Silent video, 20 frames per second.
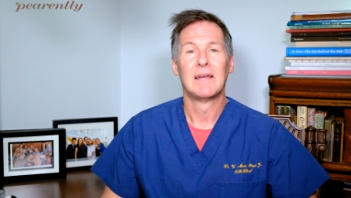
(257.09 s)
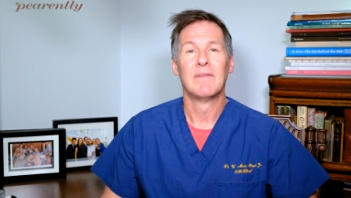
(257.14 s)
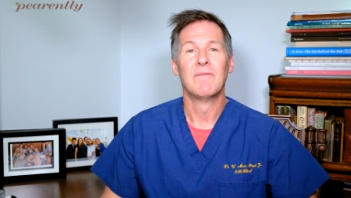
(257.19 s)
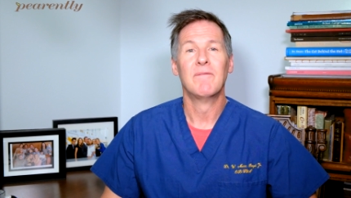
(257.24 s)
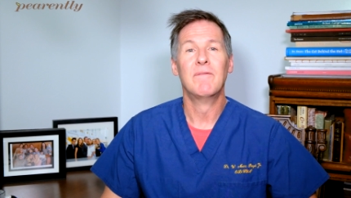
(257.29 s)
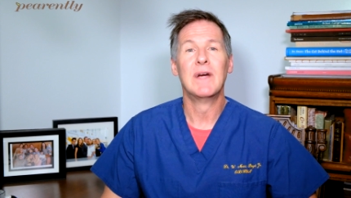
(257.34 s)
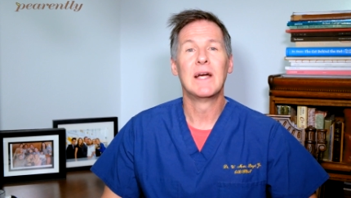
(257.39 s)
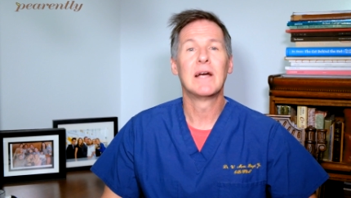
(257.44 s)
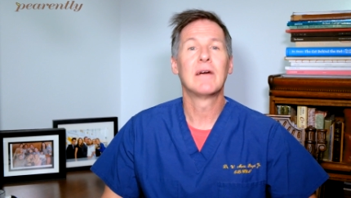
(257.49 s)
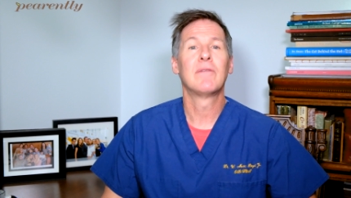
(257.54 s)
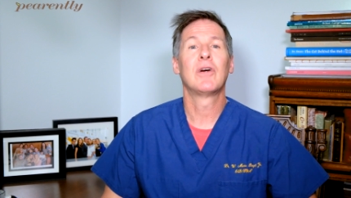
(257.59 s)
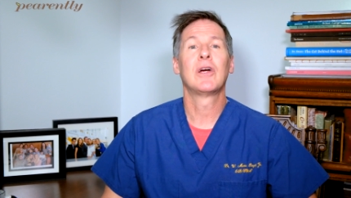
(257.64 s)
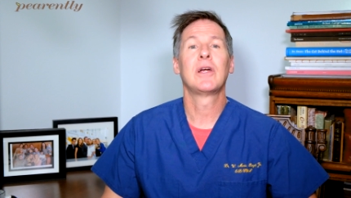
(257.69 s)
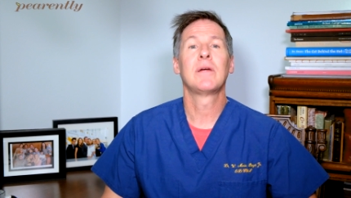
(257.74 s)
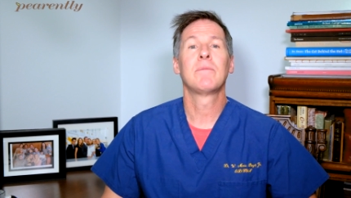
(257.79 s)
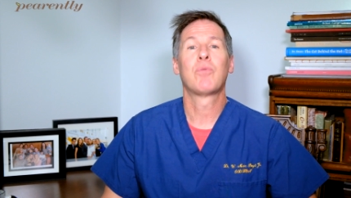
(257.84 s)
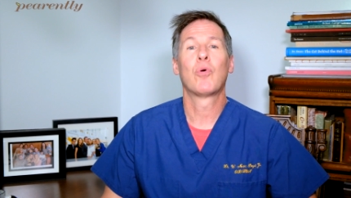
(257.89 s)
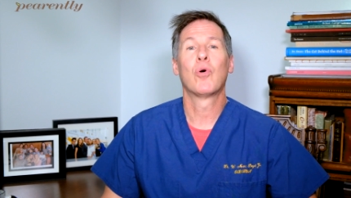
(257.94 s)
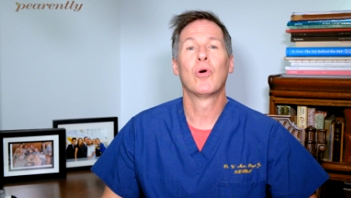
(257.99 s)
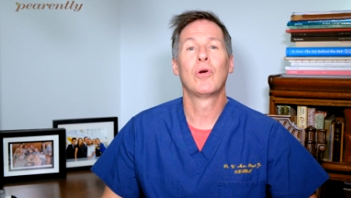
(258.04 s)
Very, very
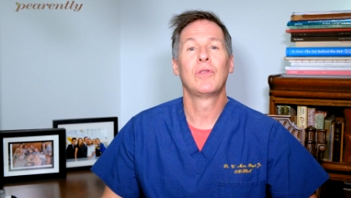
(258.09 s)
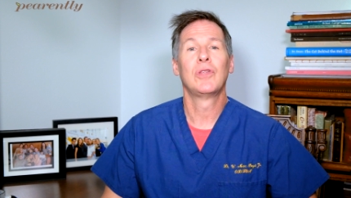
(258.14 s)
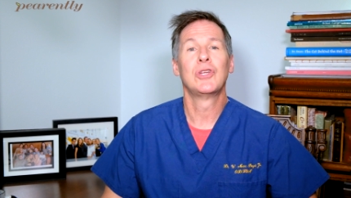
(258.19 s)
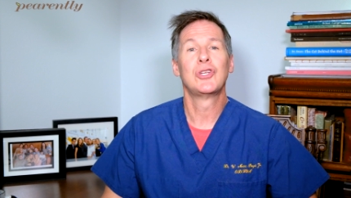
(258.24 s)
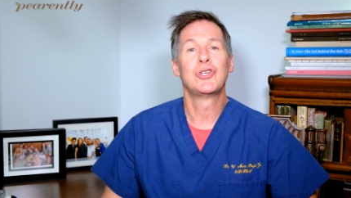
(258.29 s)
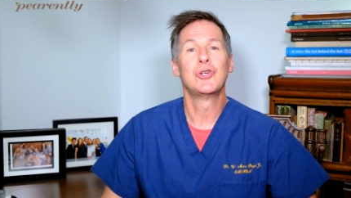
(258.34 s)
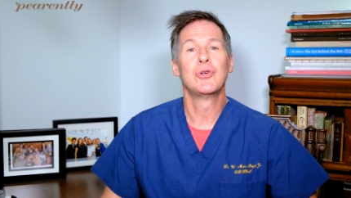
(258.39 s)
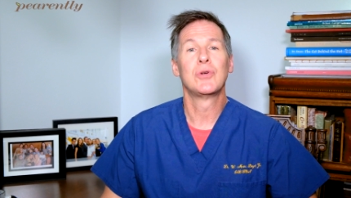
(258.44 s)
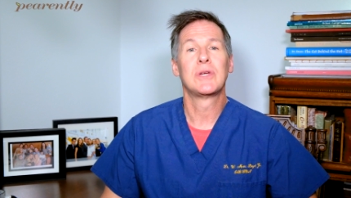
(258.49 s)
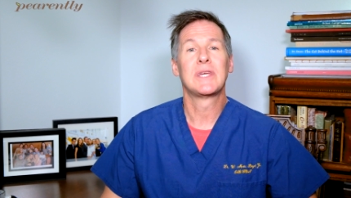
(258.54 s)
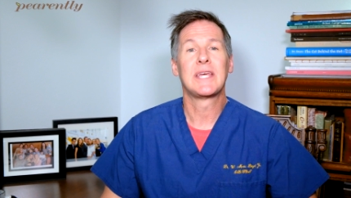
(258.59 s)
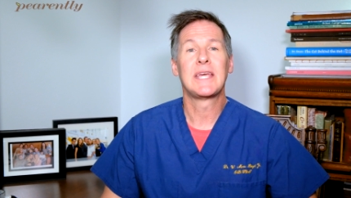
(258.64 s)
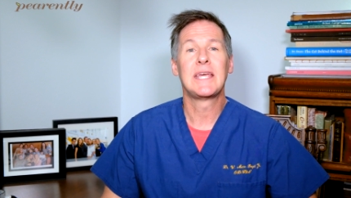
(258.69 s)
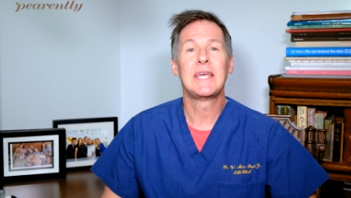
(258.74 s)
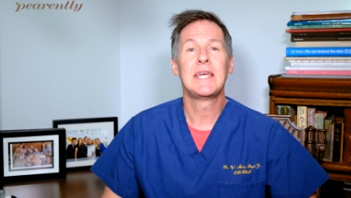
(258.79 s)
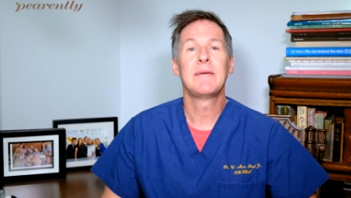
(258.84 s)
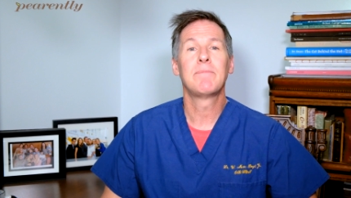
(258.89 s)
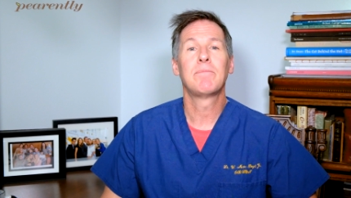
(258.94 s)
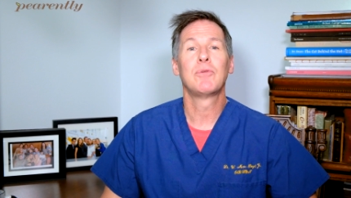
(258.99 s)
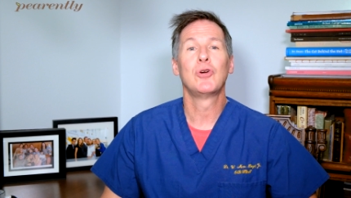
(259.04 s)
important that you
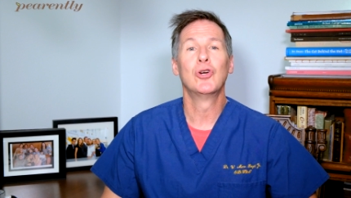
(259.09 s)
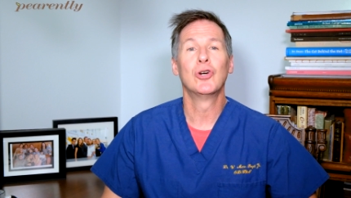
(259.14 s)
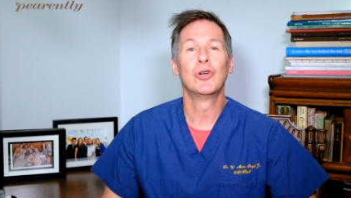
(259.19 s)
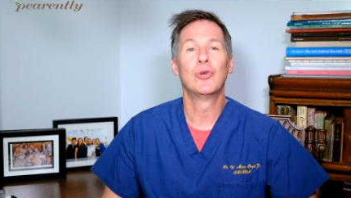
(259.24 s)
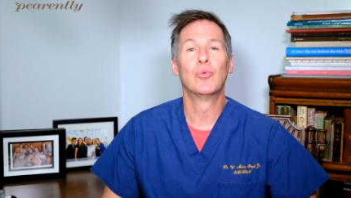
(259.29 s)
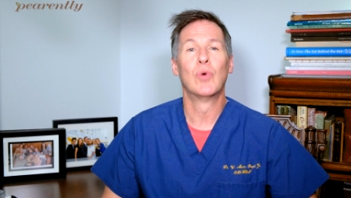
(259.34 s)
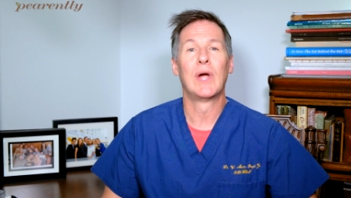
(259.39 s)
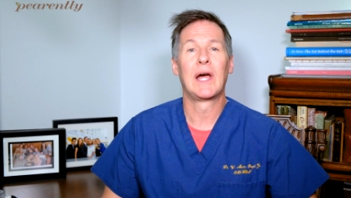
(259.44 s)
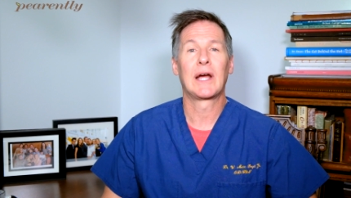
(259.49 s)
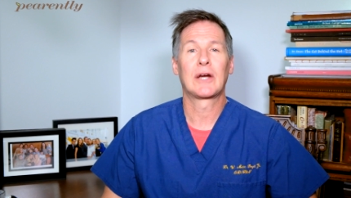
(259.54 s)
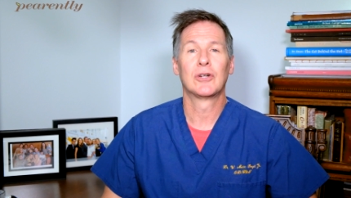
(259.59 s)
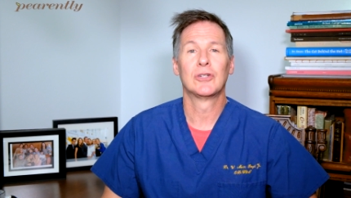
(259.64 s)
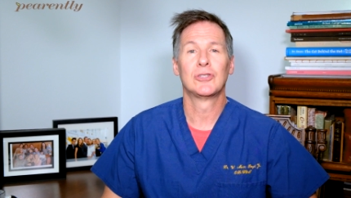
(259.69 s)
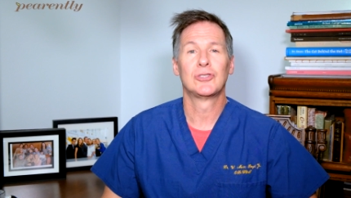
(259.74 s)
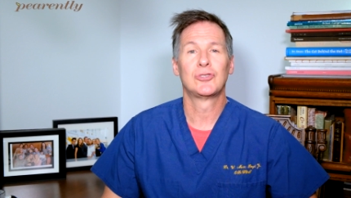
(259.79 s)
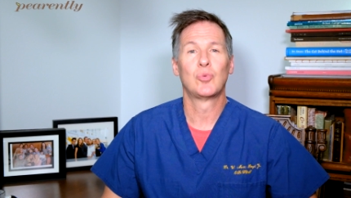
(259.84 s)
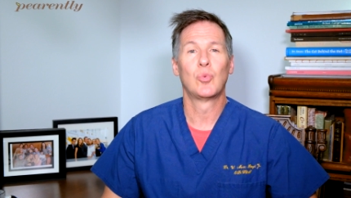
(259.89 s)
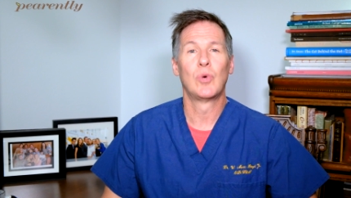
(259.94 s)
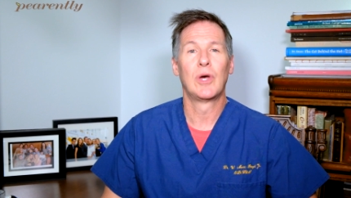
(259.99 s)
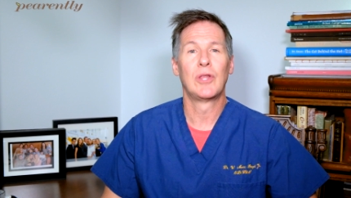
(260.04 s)
keep good
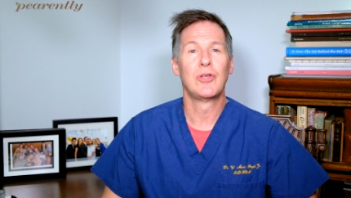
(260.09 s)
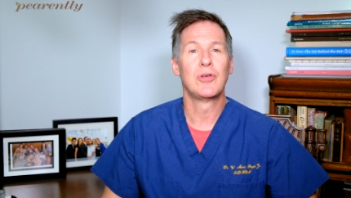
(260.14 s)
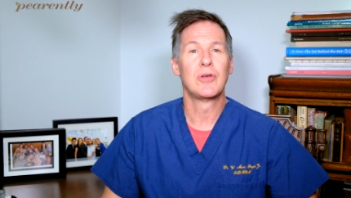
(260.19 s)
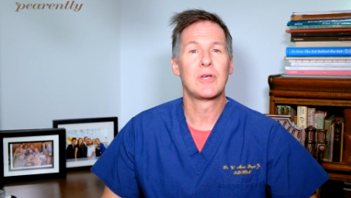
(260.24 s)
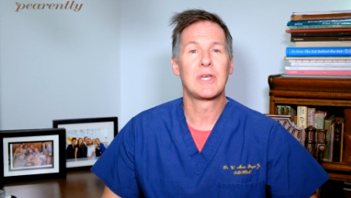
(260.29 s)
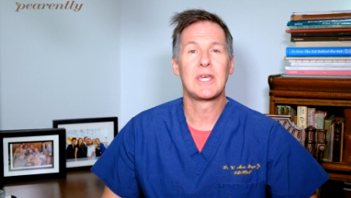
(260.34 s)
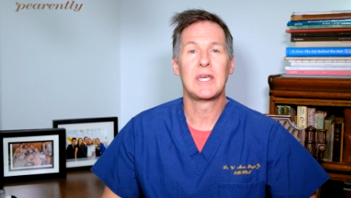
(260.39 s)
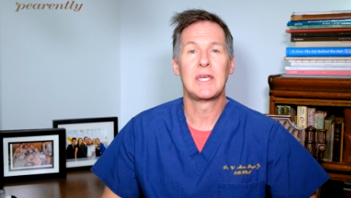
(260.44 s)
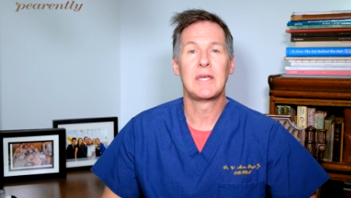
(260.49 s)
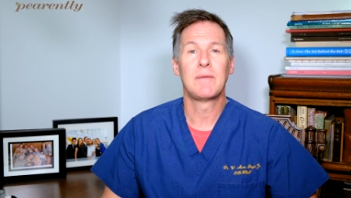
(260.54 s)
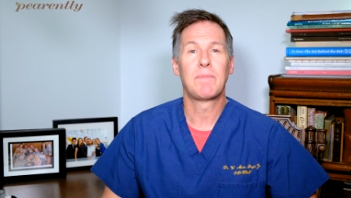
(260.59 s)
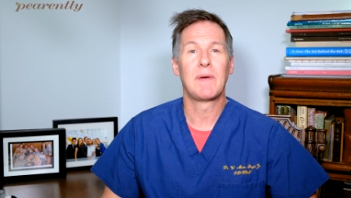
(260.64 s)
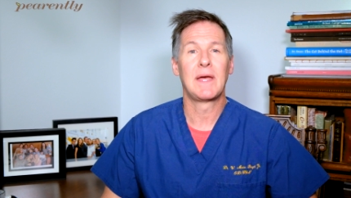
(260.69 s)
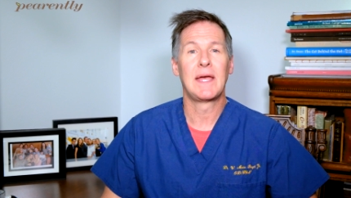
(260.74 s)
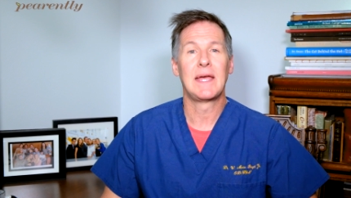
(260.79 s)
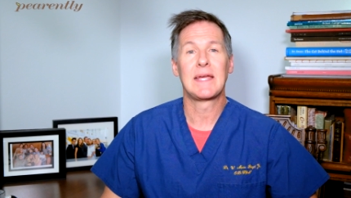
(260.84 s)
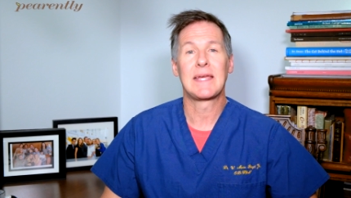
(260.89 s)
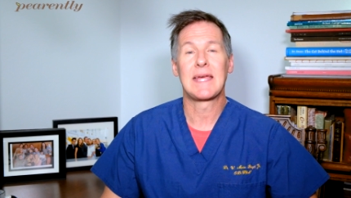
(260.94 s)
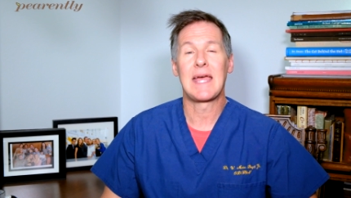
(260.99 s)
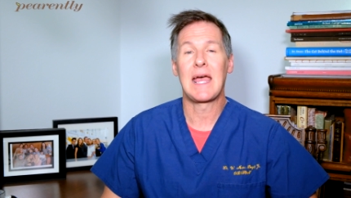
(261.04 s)
records, whether you keep
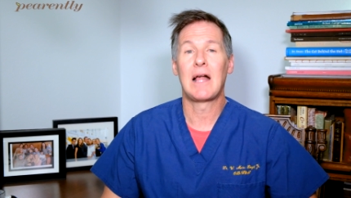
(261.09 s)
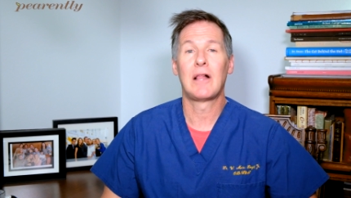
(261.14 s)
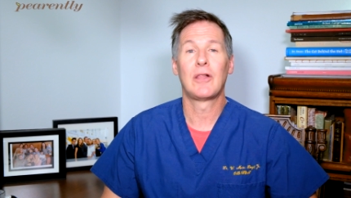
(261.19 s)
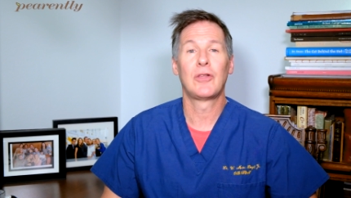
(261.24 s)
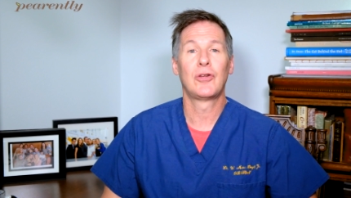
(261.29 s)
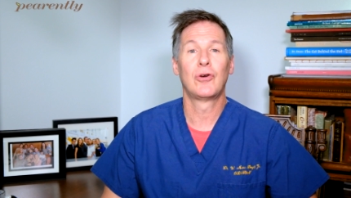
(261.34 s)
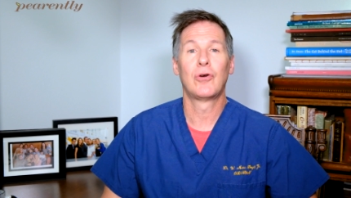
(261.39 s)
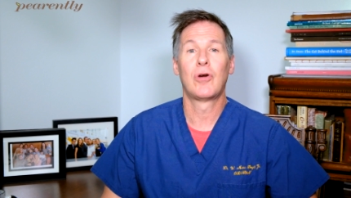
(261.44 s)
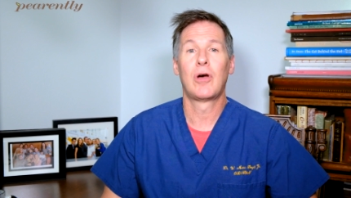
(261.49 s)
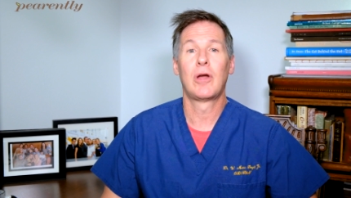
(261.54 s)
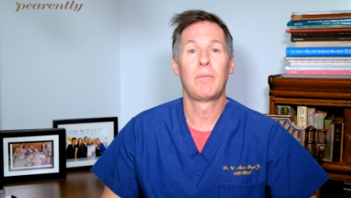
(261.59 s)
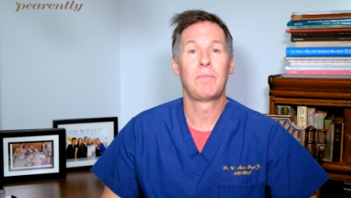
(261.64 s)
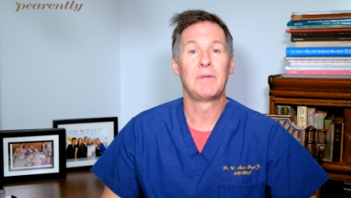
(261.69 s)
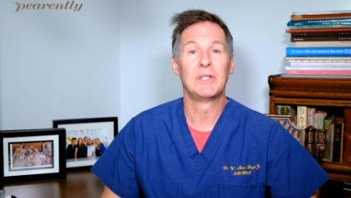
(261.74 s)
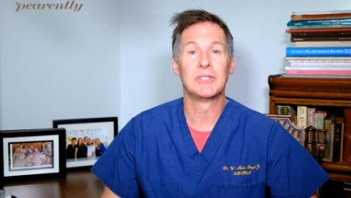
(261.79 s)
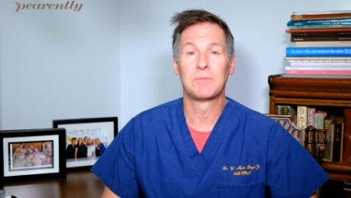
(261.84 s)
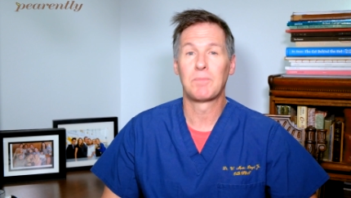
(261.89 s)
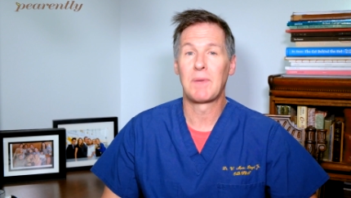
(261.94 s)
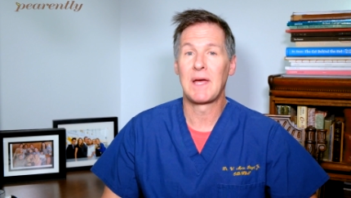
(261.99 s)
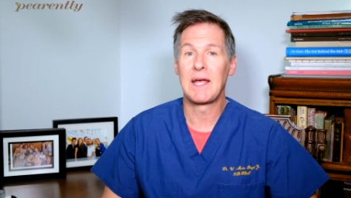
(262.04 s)
a calendar on a
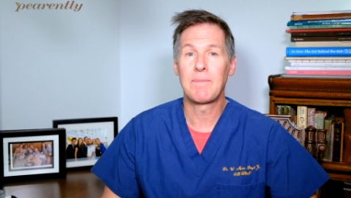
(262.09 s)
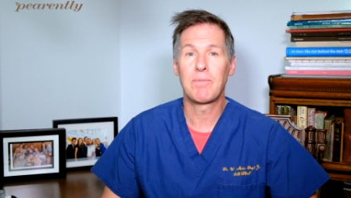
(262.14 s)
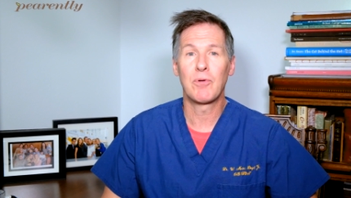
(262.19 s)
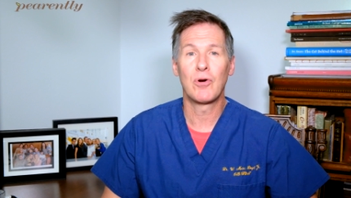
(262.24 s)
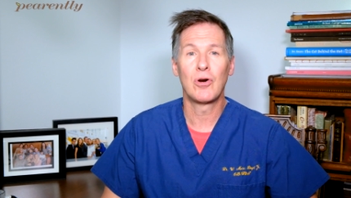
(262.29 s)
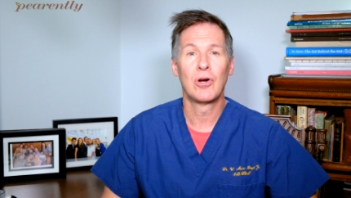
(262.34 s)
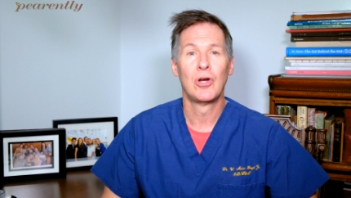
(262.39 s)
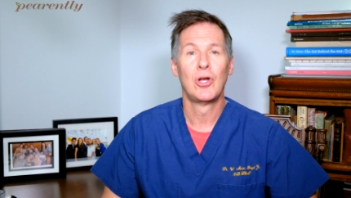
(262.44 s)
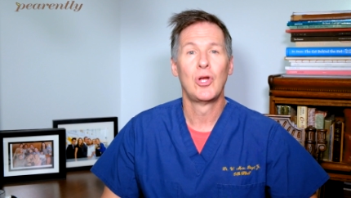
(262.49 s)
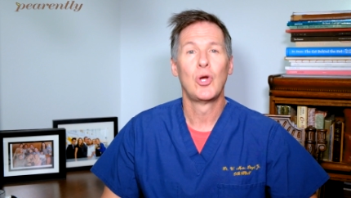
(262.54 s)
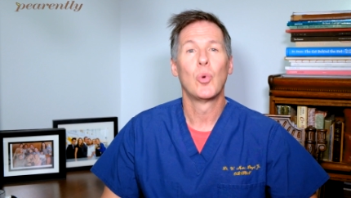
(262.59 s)
piece of paper,